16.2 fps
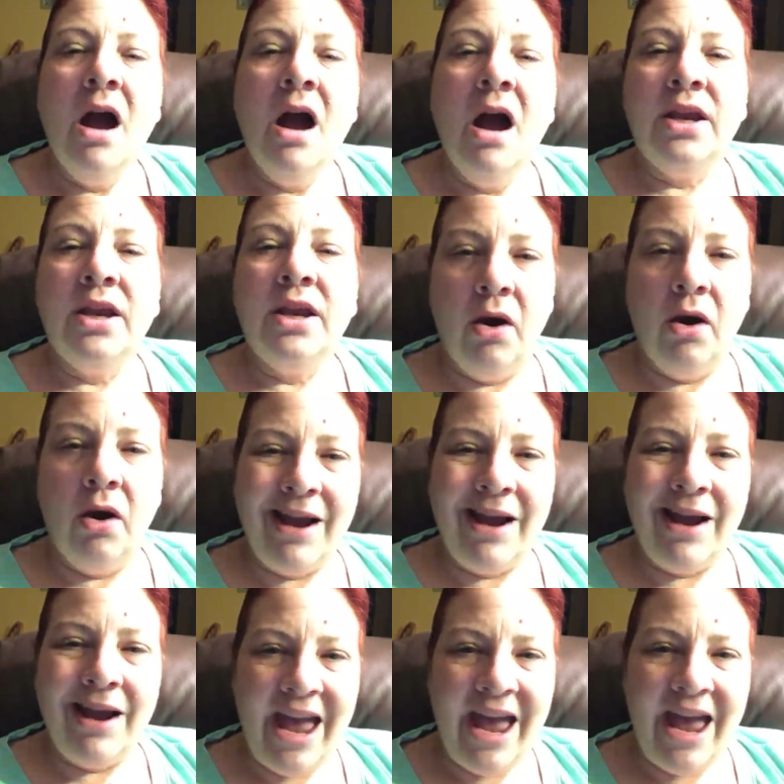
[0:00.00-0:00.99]
You know, I
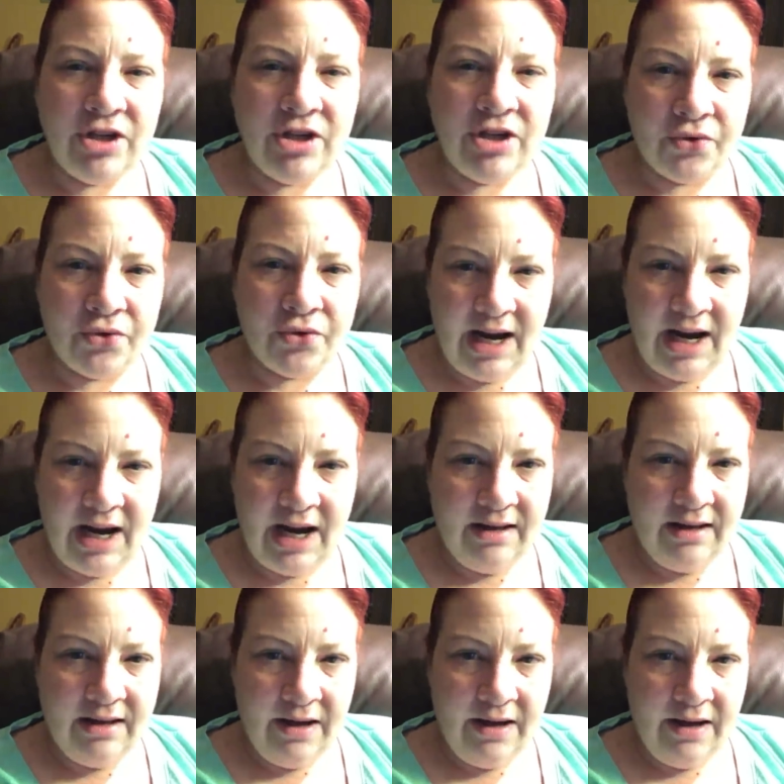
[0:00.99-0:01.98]
haven't tried
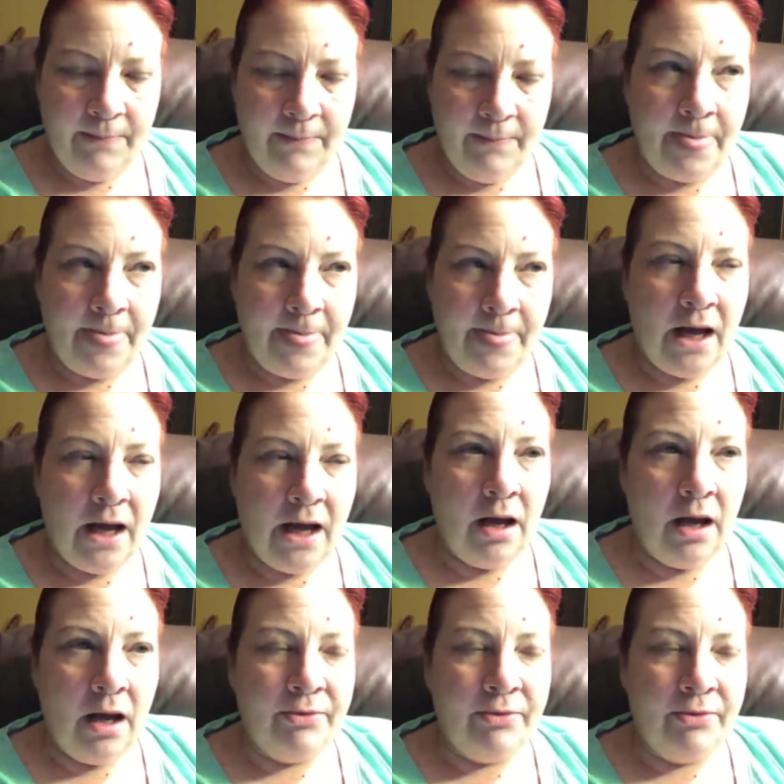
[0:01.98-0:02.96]
them
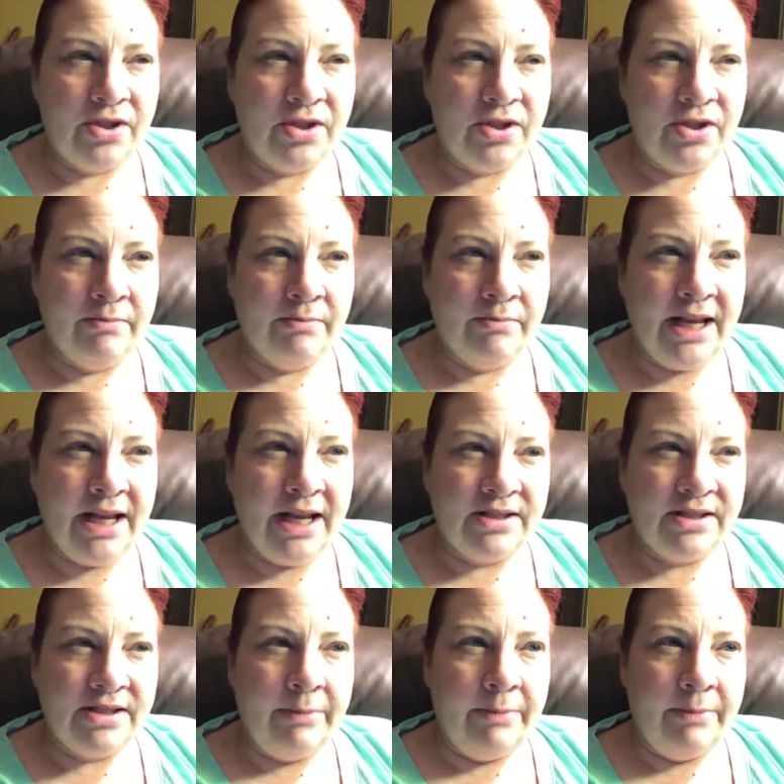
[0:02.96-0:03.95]
um, there's somebody else
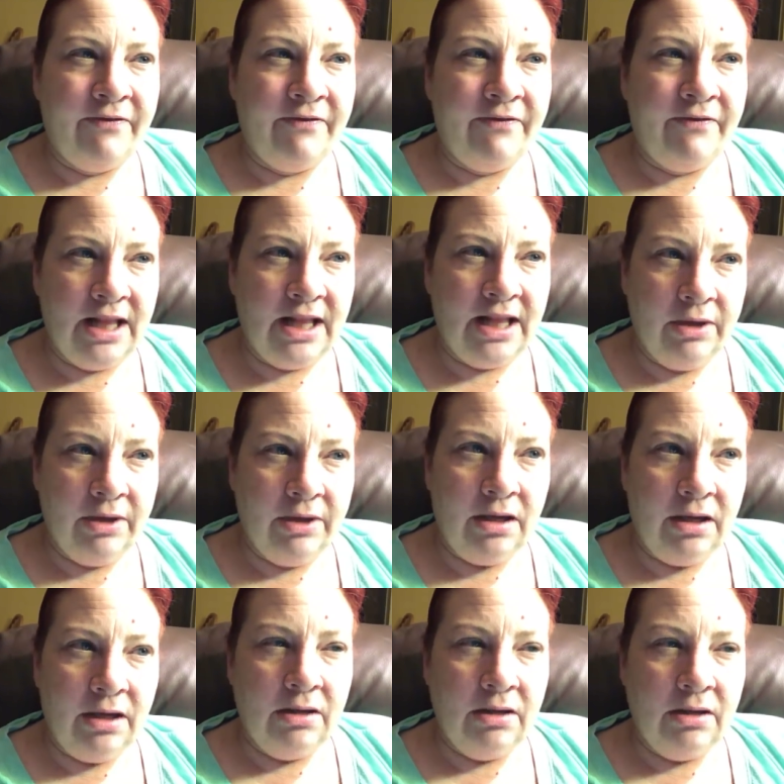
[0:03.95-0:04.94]
that I'm
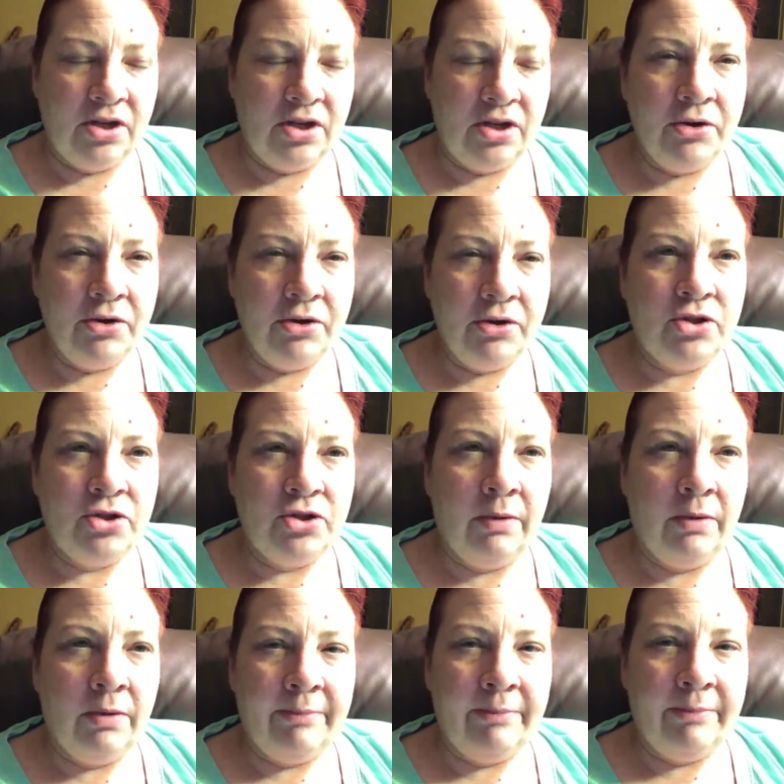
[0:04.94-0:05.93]
following. There's another
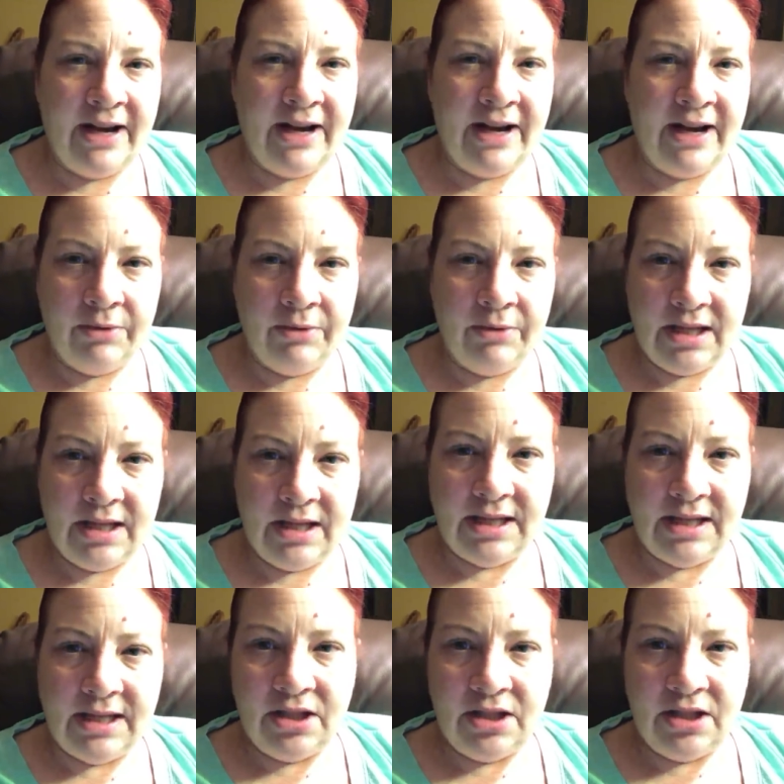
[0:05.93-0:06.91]
YouTuber I'm following that
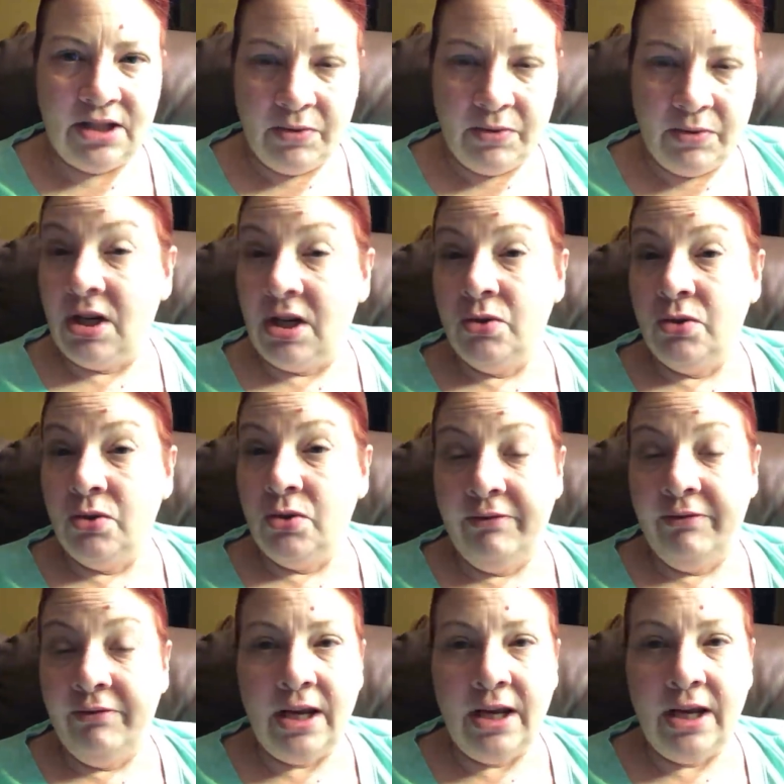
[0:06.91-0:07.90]
said that she was going to do a
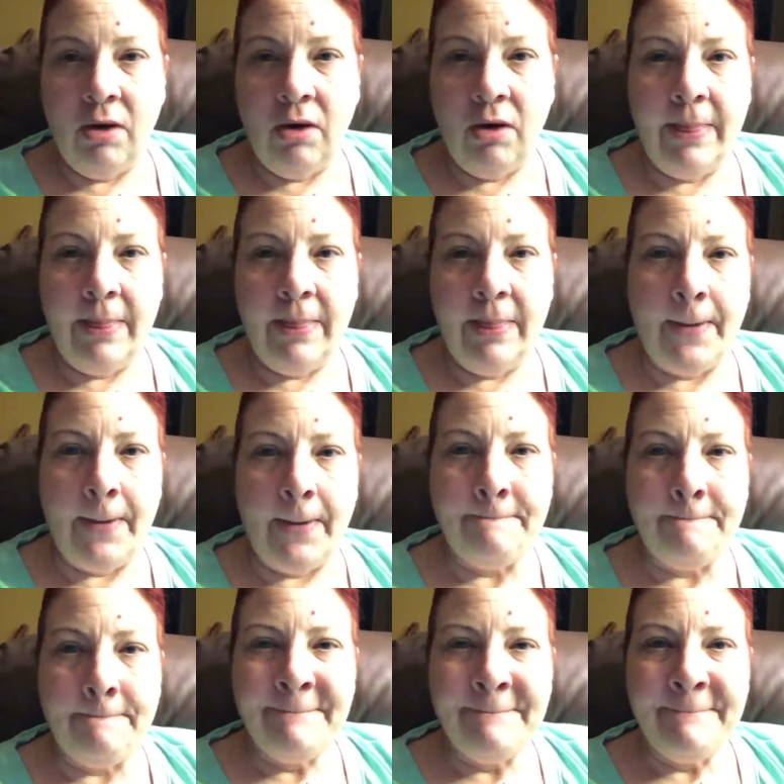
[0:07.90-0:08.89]
video on them.
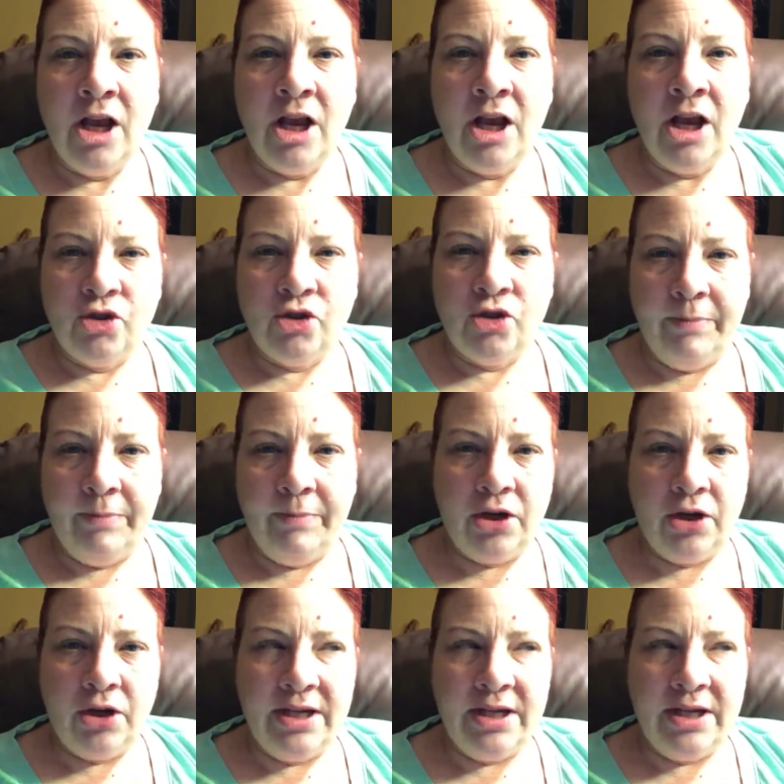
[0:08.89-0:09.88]
So I'm
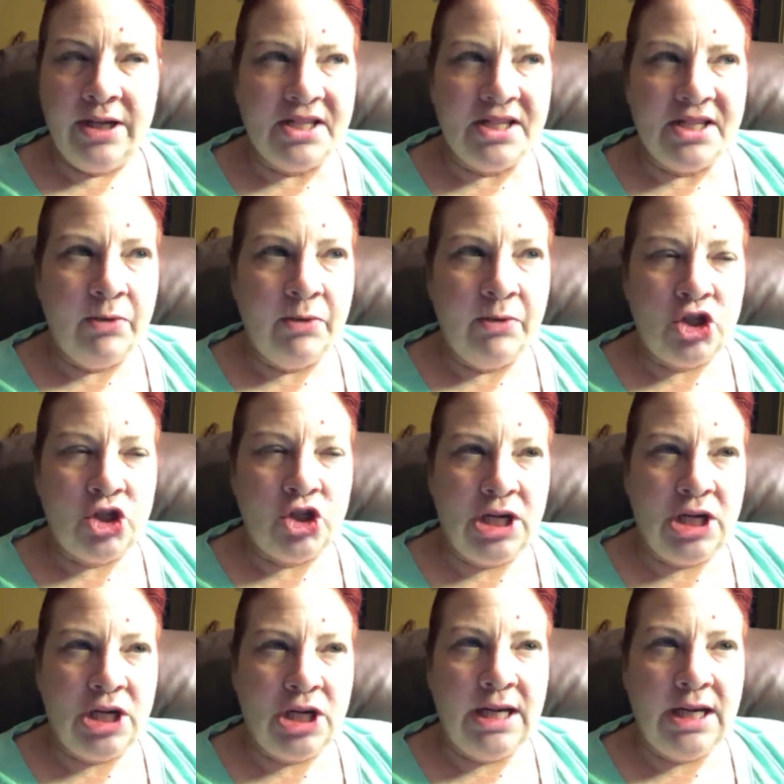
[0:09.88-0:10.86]
curious to see what
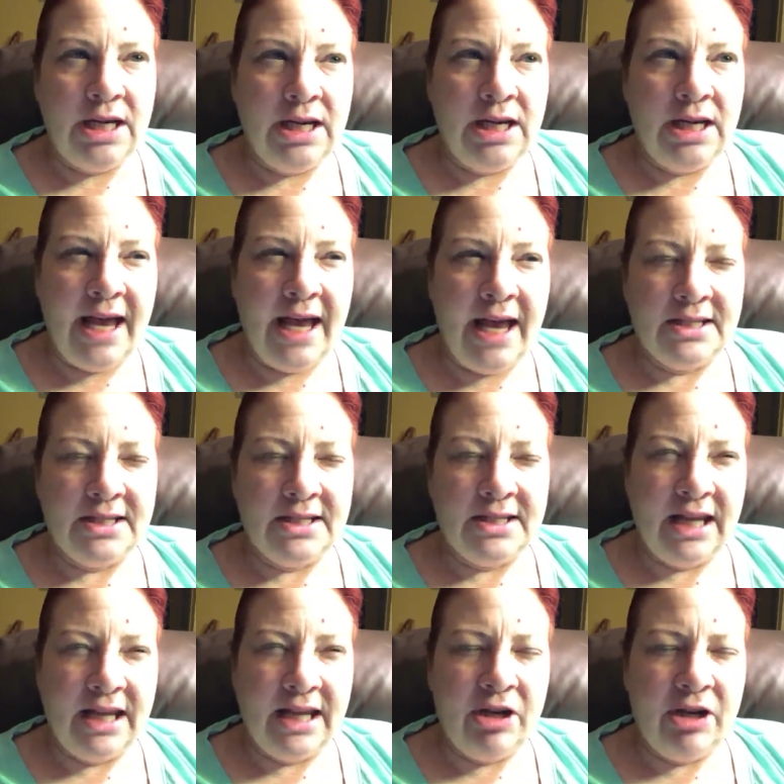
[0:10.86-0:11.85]
she has to
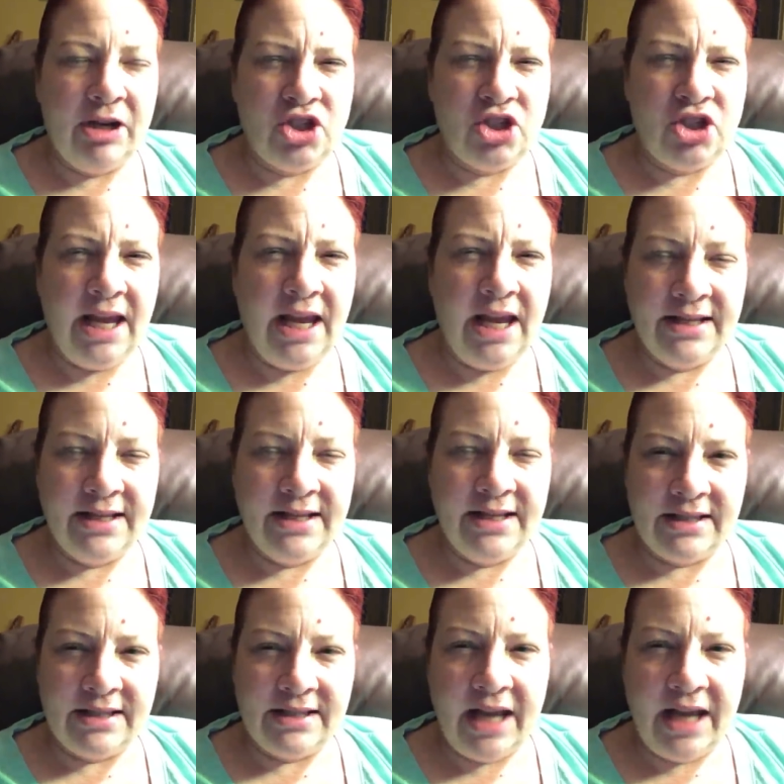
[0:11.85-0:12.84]
say because she has
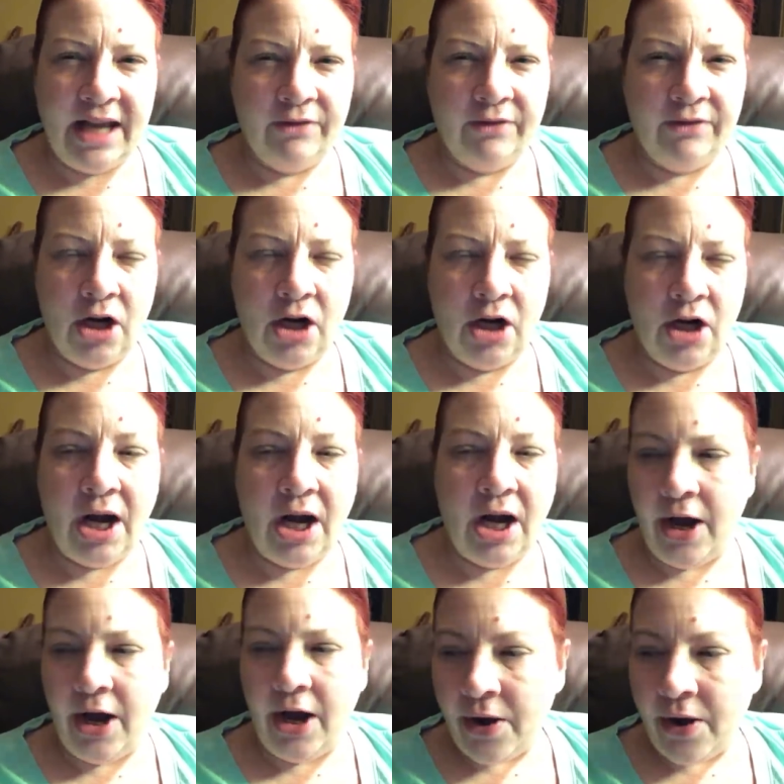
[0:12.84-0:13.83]
kind of longer
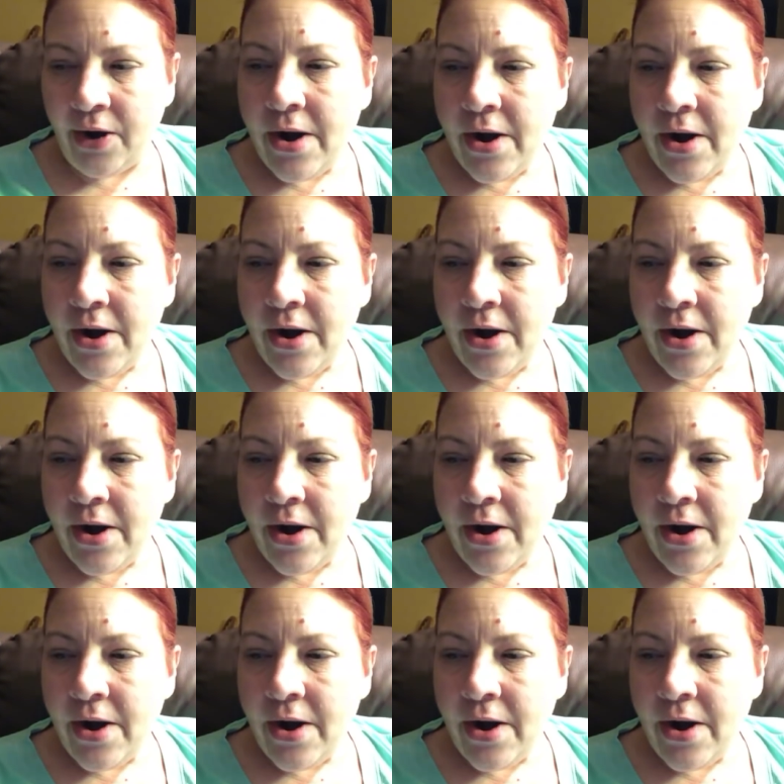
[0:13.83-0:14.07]
hair.